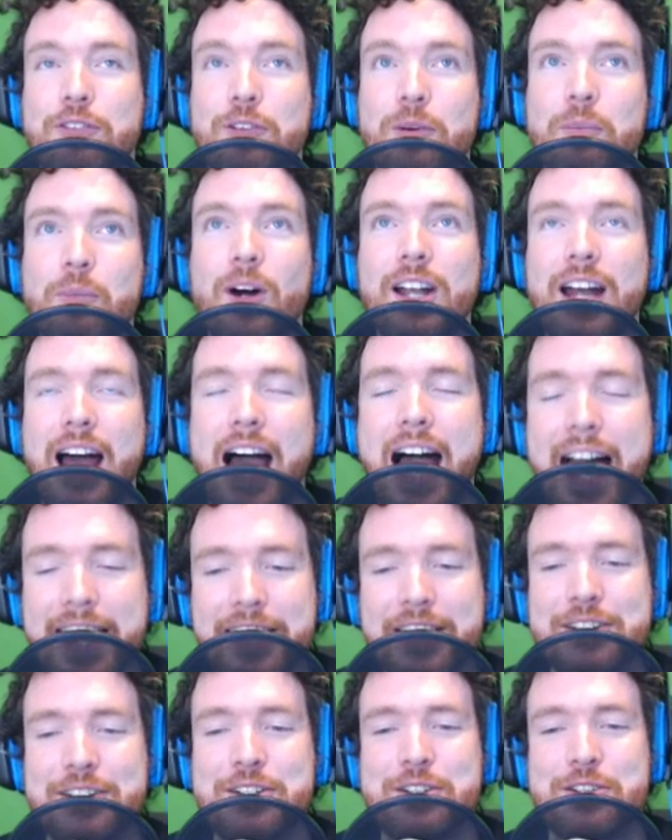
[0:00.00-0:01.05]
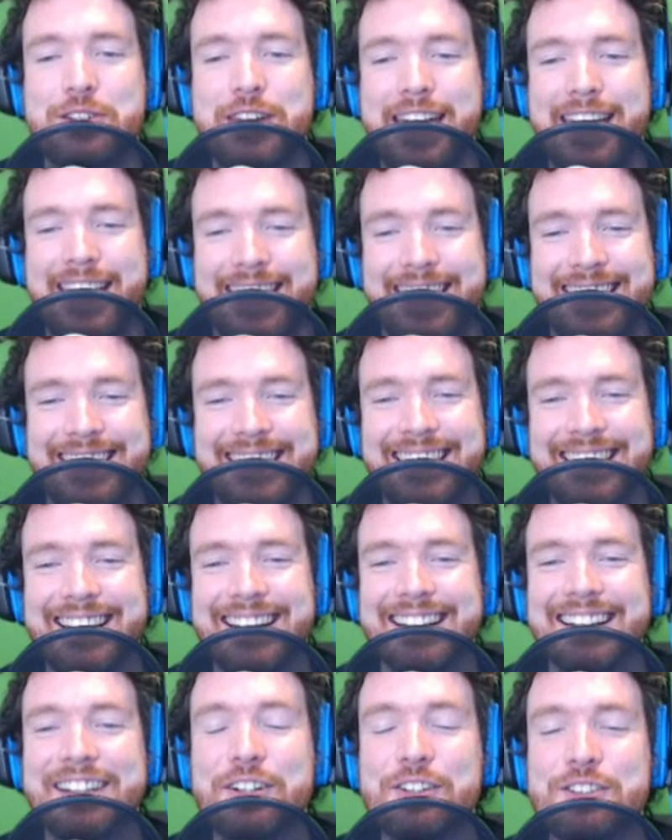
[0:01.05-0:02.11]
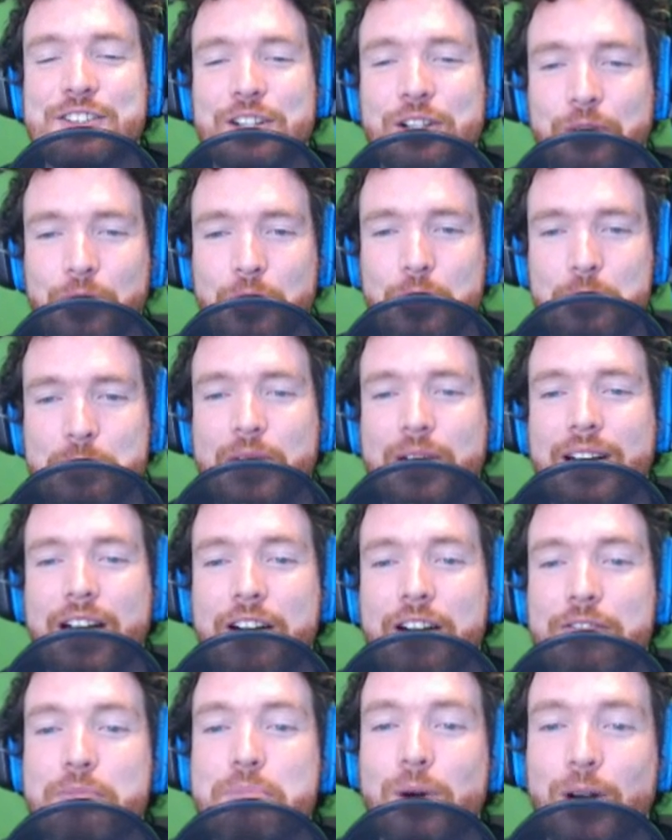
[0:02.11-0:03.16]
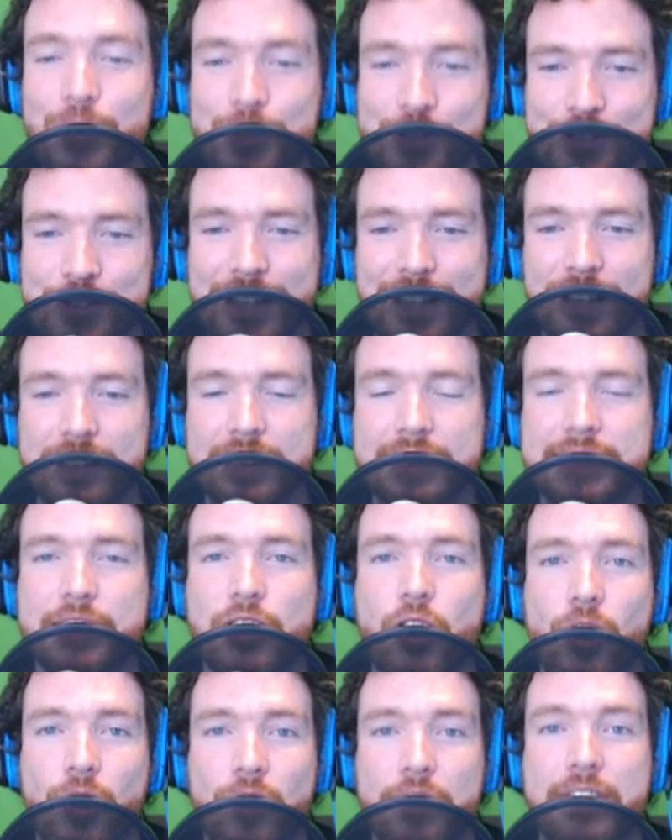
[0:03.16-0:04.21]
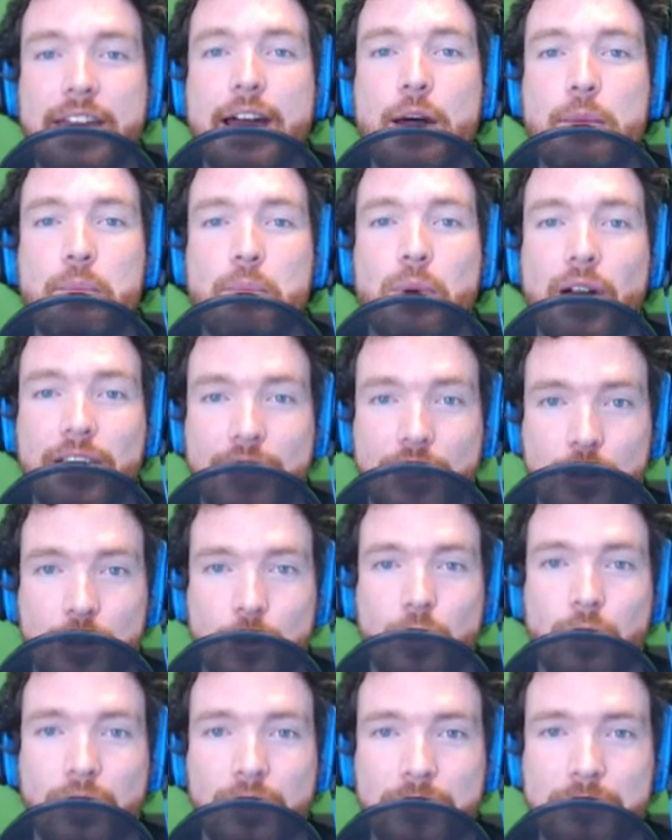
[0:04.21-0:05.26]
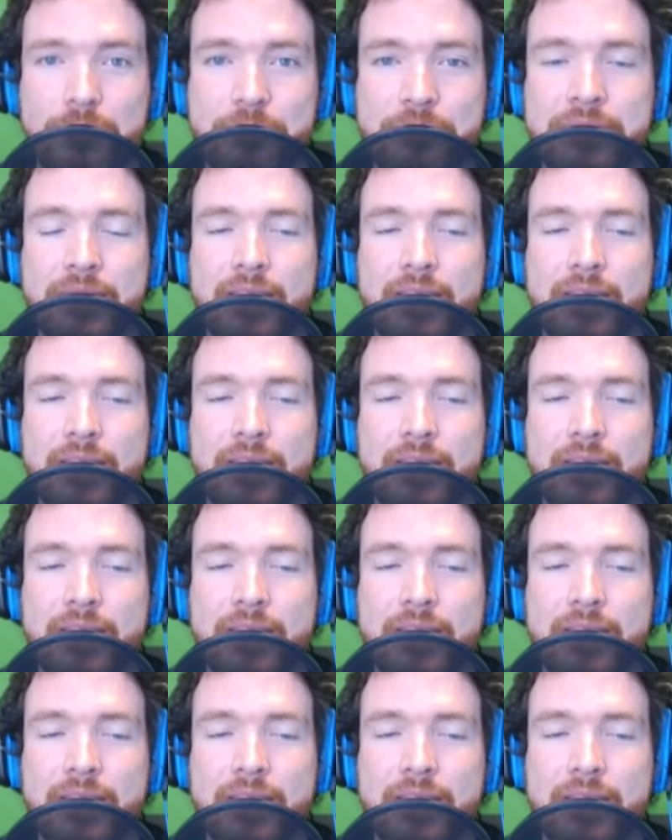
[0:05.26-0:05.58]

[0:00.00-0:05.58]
But from what I understand, there's a group of mercenaries called the Umbrella Corps.